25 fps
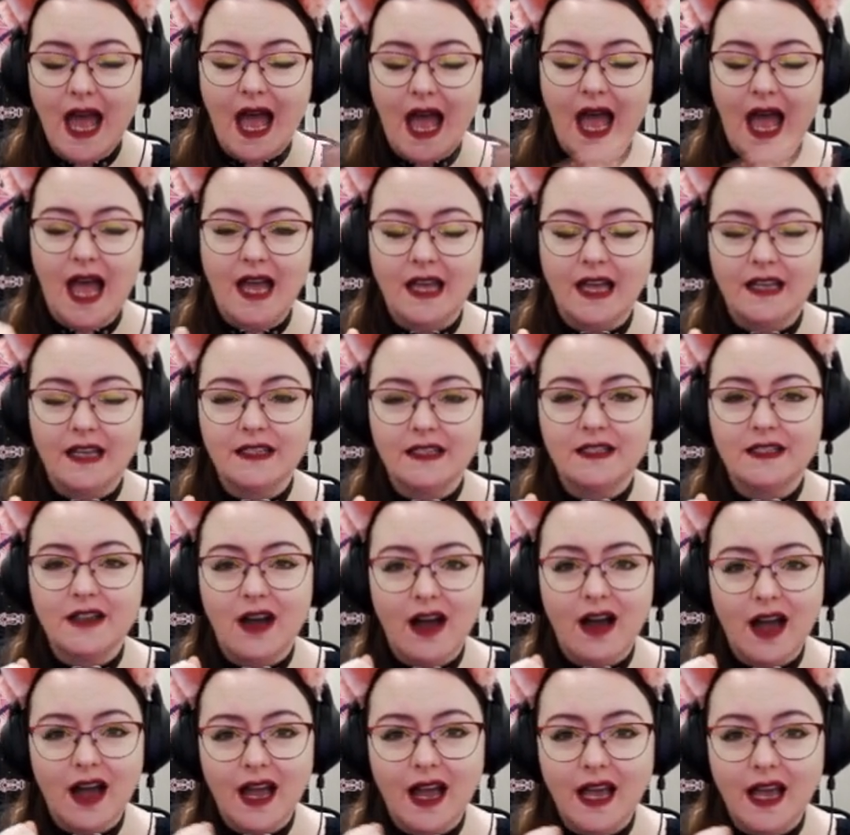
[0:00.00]
and
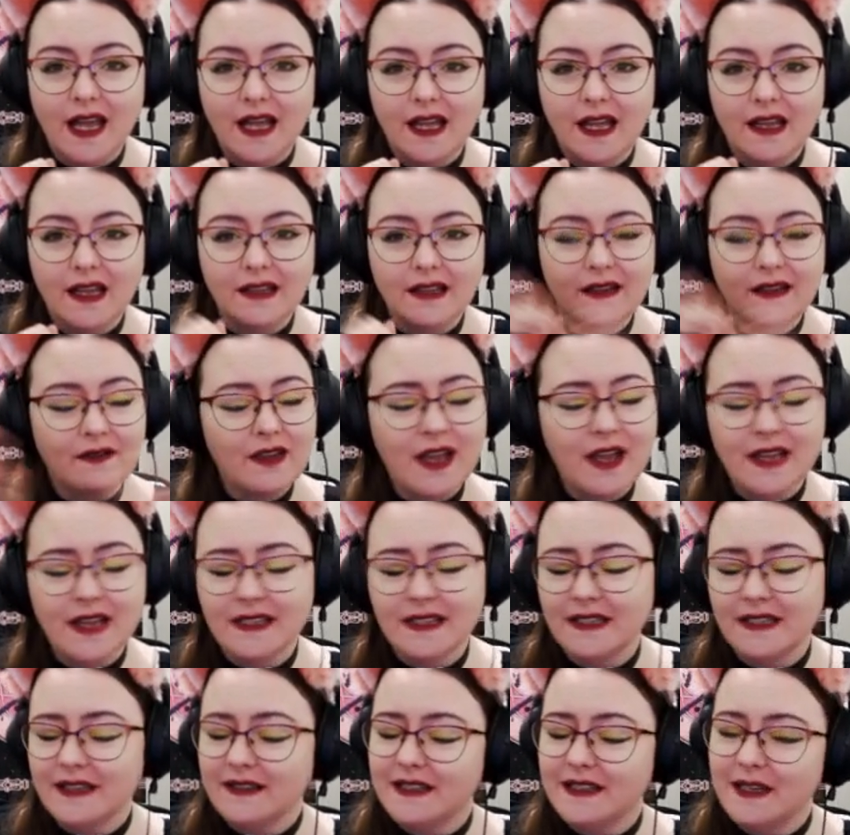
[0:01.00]
I love you guys,
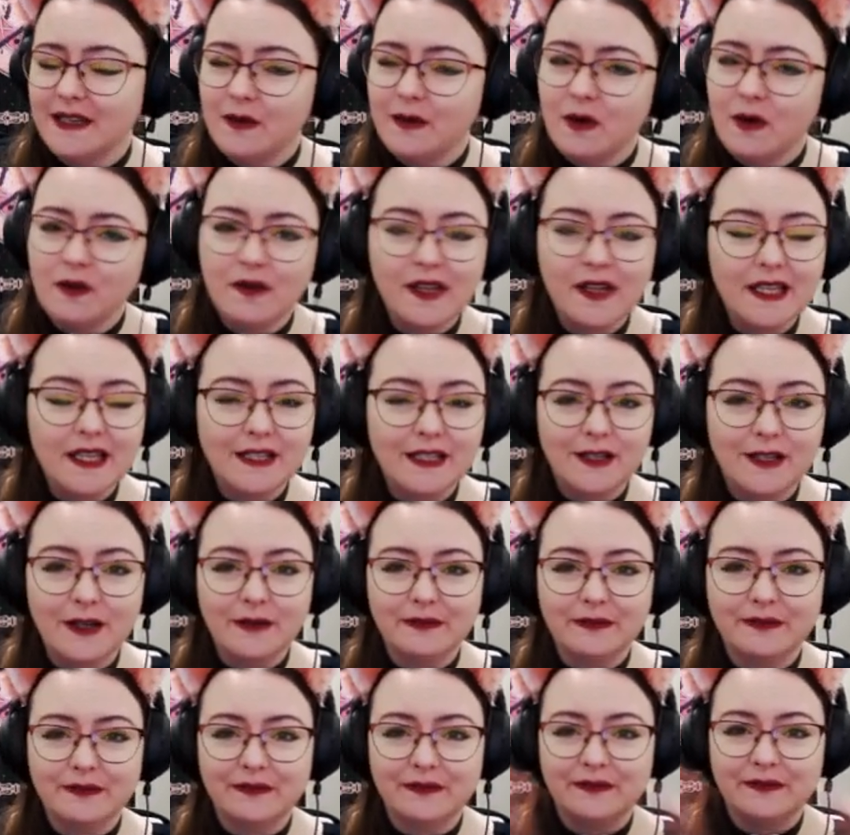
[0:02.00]
and I'll see you all really
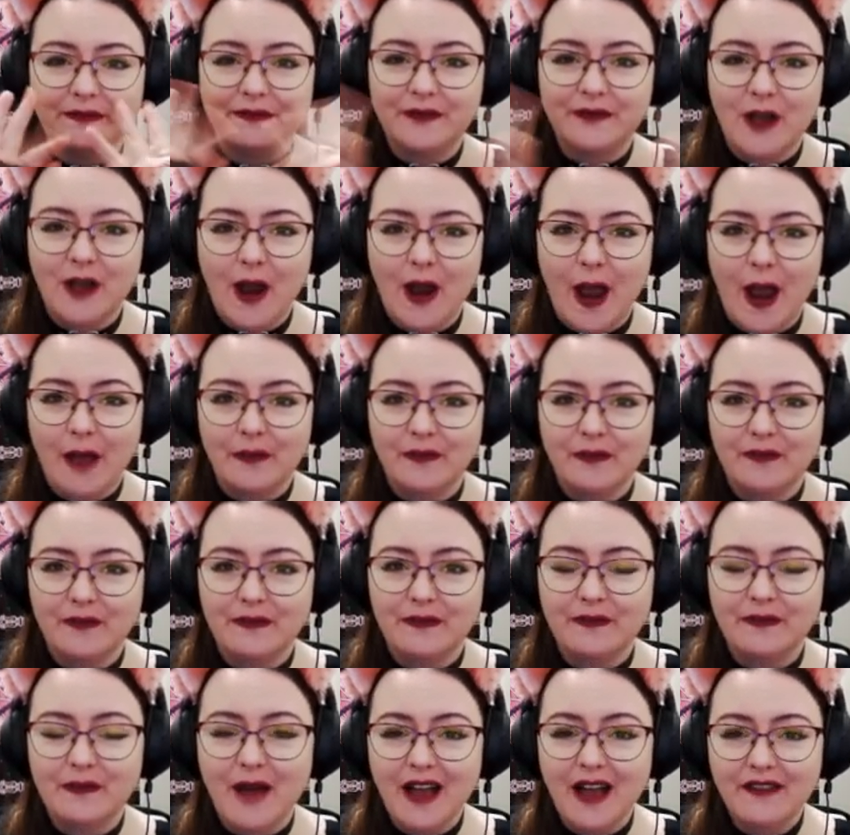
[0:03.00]
soon. All right,
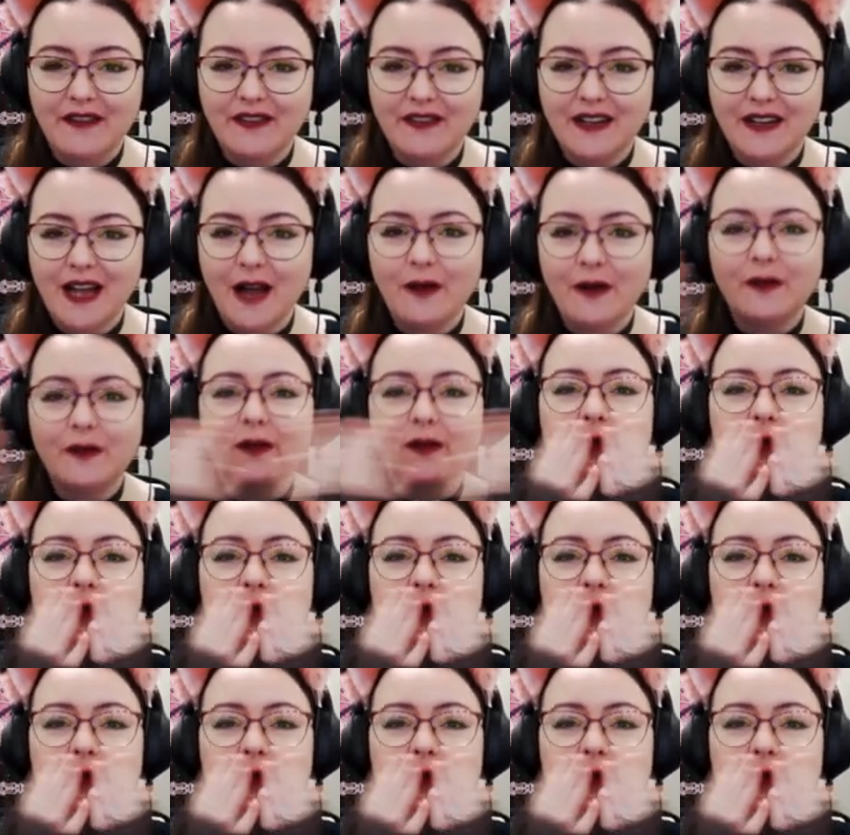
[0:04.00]
bye for now.